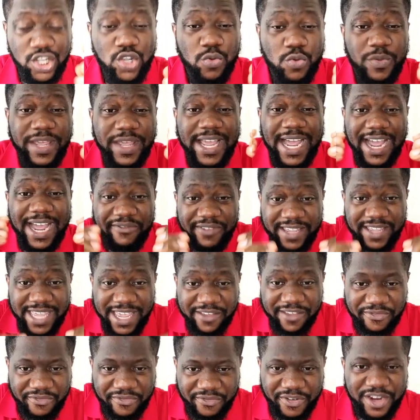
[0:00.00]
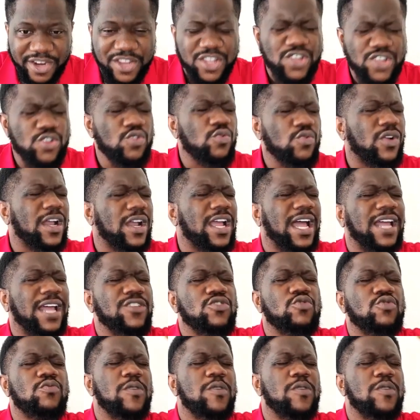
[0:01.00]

You will have girlfriend. You can,